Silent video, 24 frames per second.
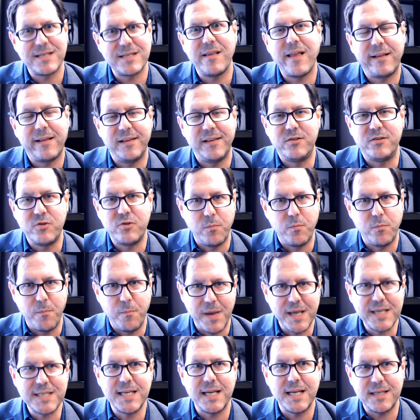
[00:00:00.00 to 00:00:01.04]
likely to
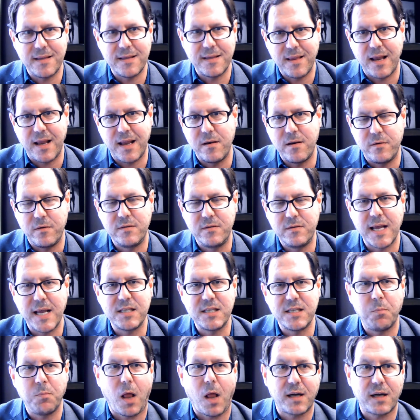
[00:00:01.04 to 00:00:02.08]
miss it than
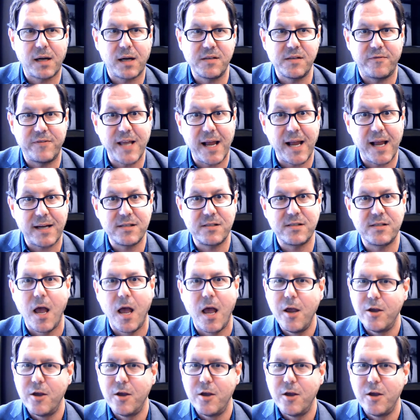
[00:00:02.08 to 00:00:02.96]
dense blocks of text.